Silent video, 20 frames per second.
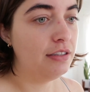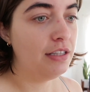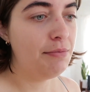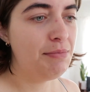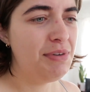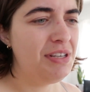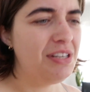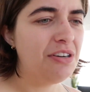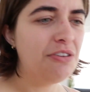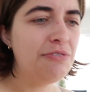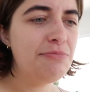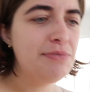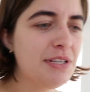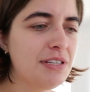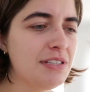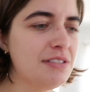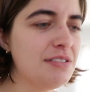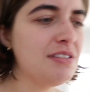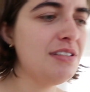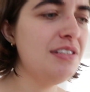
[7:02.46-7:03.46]
let me know,
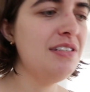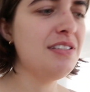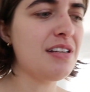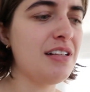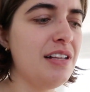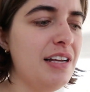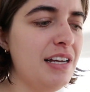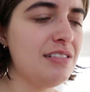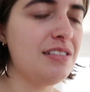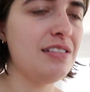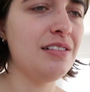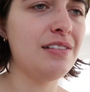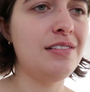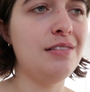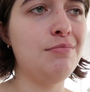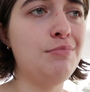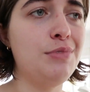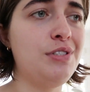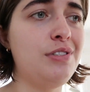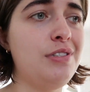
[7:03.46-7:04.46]
because these
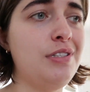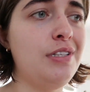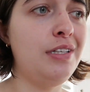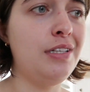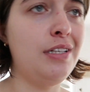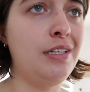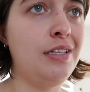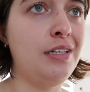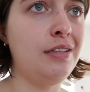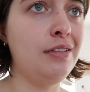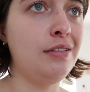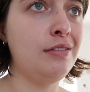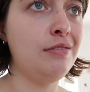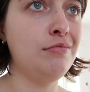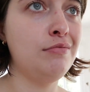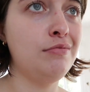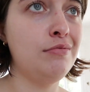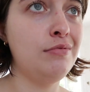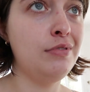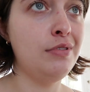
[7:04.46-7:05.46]
classics, I'm just thinking,
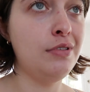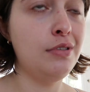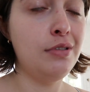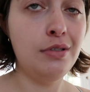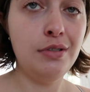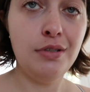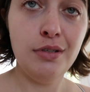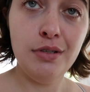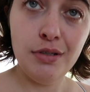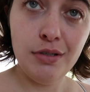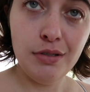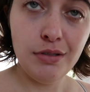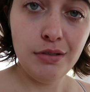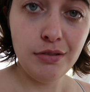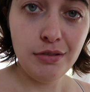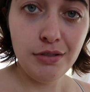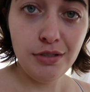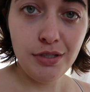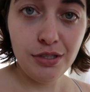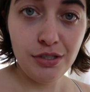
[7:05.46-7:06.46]

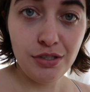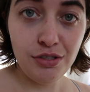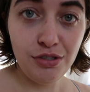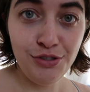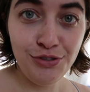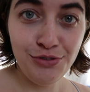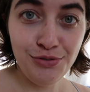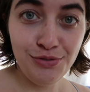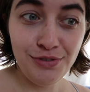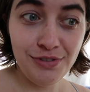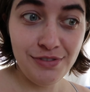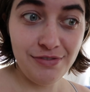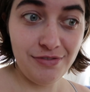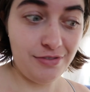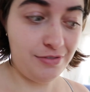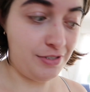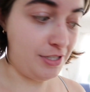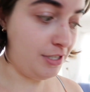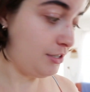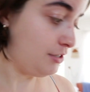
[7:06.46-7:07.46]
they're a snooze
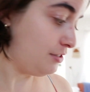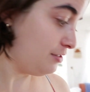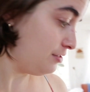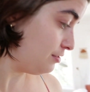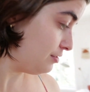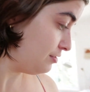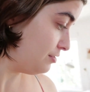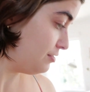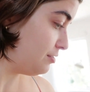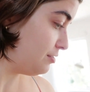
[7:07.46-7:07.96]
fest.